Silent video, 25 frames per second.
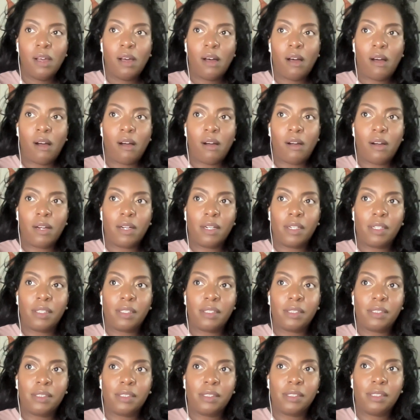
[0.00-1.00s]

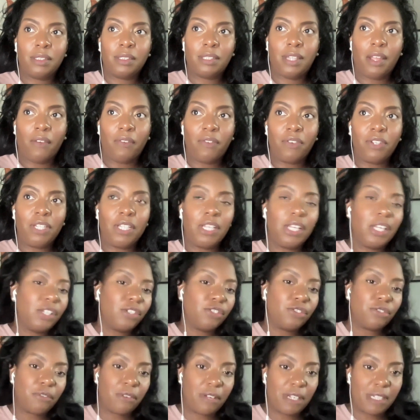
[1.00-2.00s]
are definitely
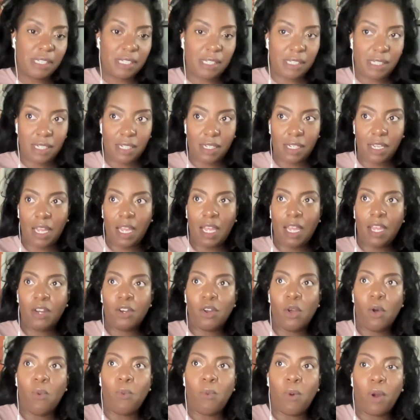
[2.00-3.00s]
interested
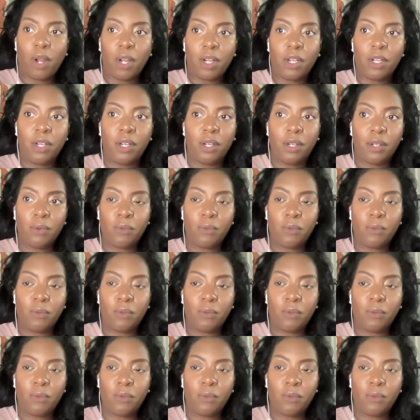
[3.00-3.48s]
in or work